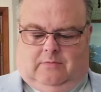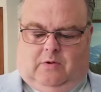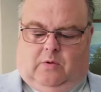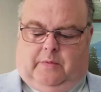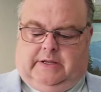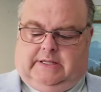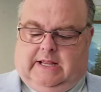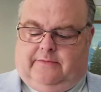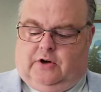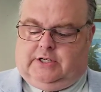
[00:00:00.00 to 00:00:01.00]
Well, what we
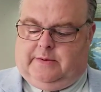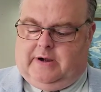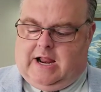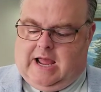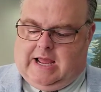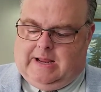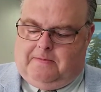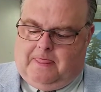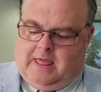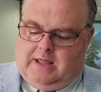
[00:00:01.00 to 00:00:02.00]
see in verse number
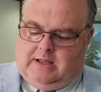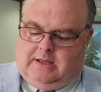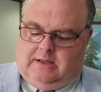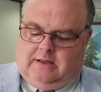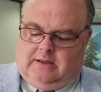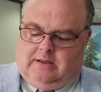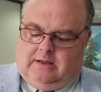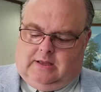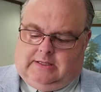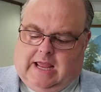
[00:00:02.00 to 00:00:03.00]
9
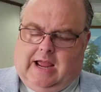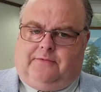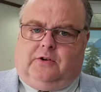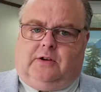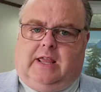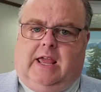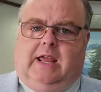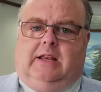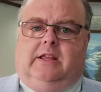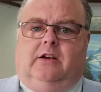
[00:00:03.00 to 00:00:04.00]
is after
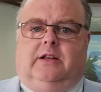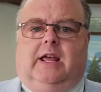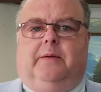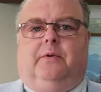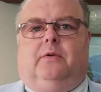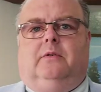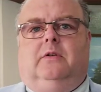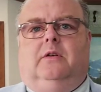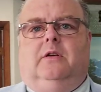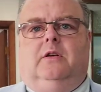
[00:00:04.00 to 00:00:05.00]
Cain killed Abel,
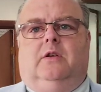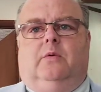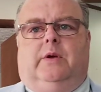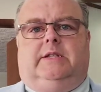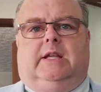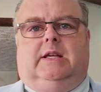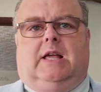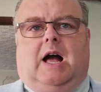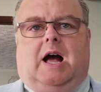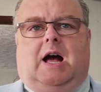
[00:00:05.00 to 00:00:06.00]
we see
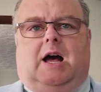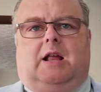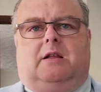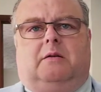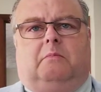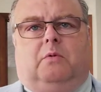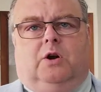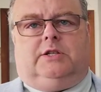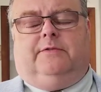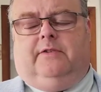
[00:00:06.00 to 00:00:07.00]
God
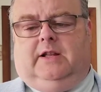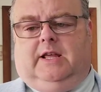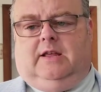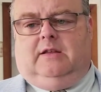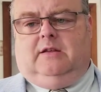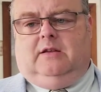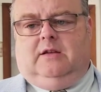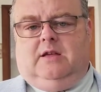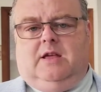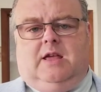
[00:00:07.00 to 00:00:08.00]
mercifully
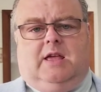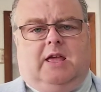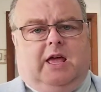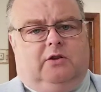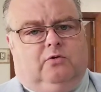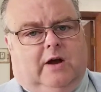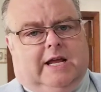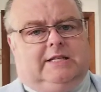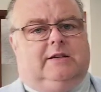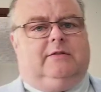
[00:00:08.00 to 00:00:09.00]
and
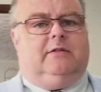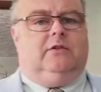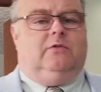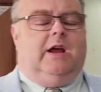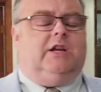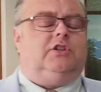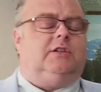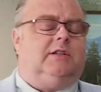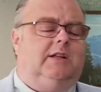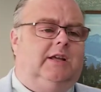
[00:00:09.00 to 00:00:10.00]

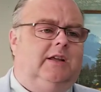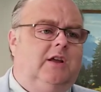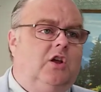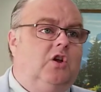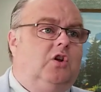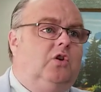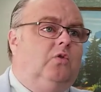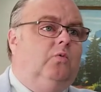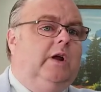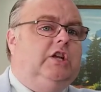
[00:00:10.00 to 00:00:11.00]
graciously
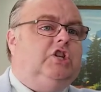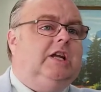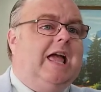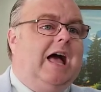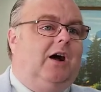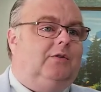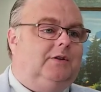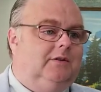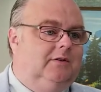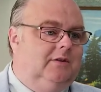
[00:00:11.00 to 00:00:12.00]
reaching out
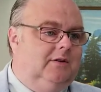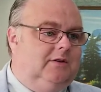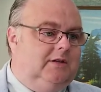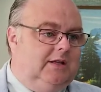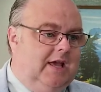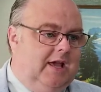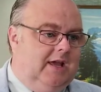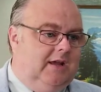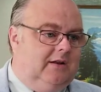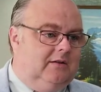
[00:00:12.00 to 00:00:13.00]
to
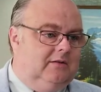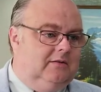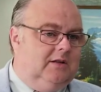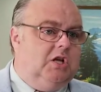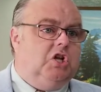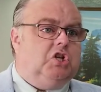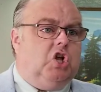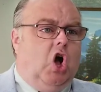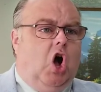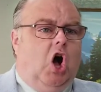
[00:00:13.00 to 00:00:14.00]
Cain,
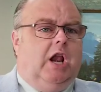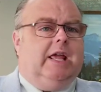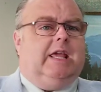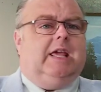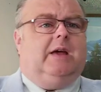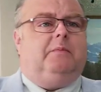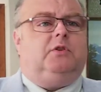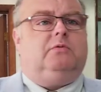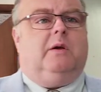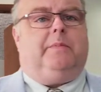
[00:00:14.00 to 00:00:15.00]
calling him
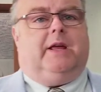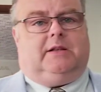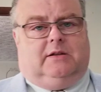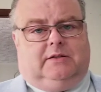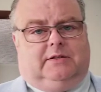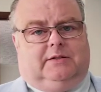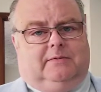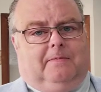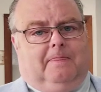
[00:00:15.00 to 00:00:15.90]
to repentance.